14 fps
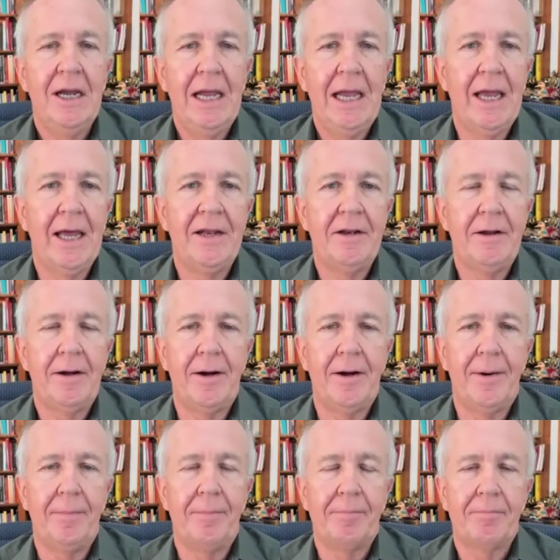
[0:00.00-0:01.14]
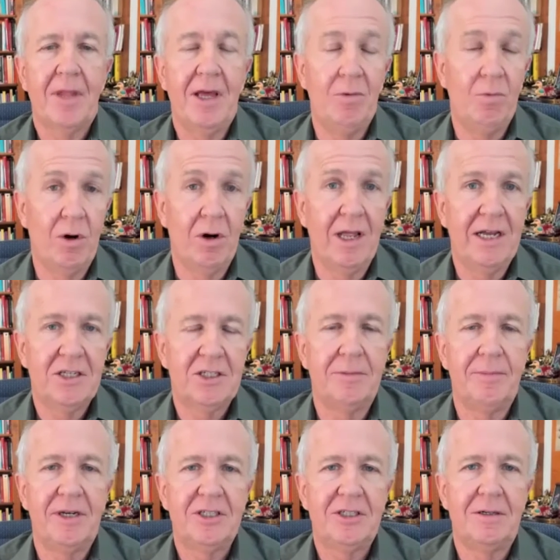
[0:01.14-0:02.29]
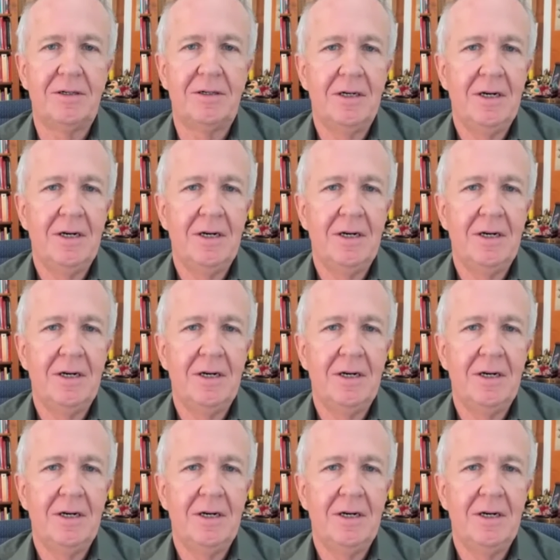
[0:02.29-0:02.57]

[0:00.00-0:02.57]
and were last semester.